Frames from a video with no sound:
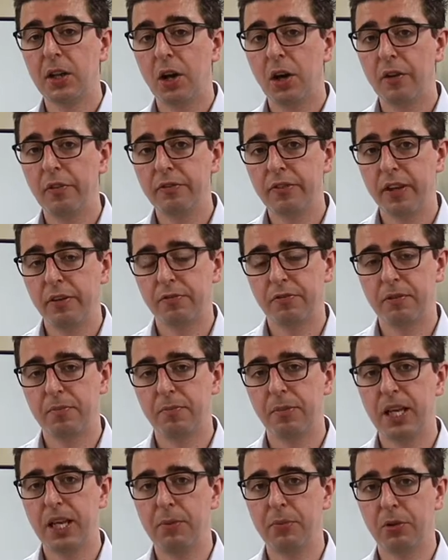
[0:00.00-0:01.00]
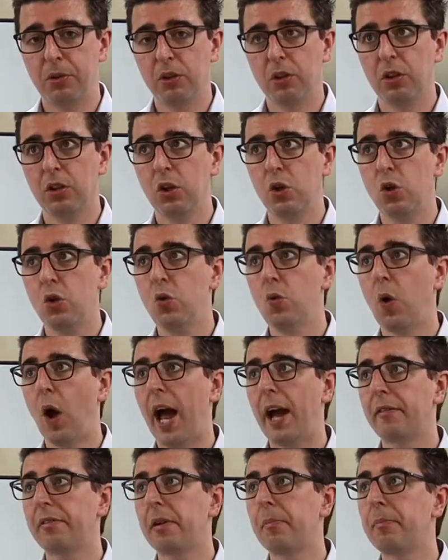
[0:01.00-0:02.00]
of different people who
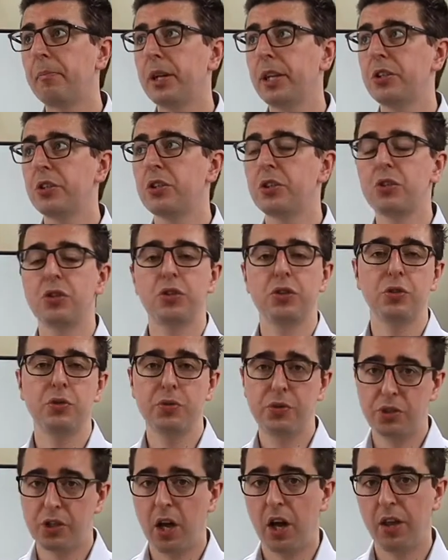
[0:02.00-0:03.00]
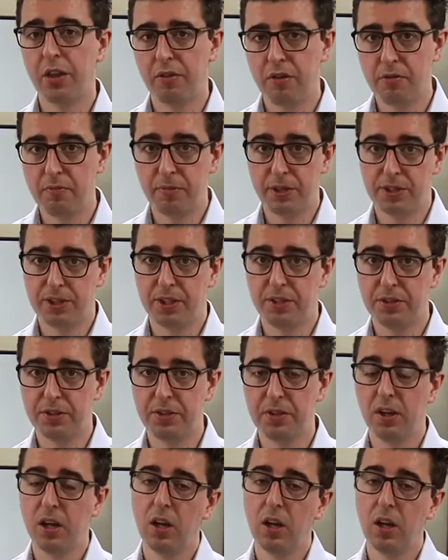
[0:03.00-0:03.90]
have ambitions to start their own business.